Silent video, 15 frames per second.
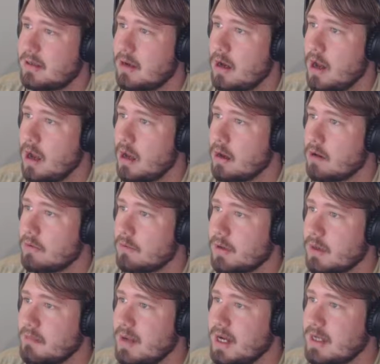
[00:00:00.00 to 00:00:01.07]
Oh, we're
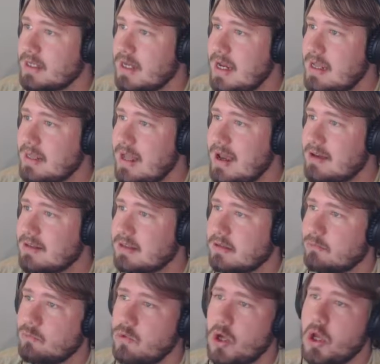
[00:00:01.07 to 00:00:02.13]
gonna make it to
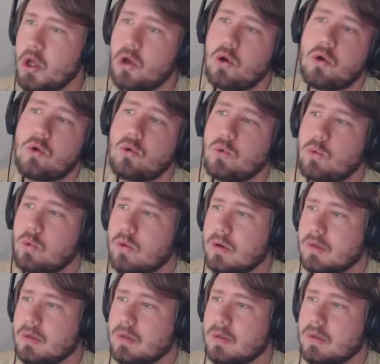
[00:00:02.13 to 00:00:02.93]
8,000. Woo!